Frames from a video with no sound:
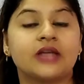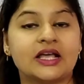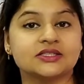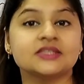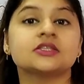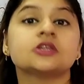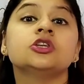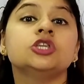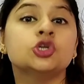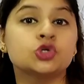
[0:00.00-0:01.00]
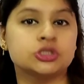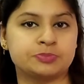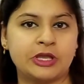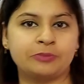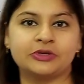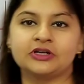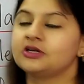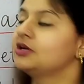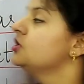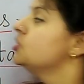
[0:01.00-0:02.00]
das ist
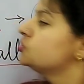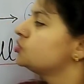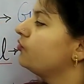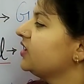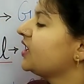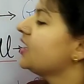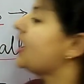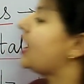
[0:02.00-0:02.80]
newspaper. So we can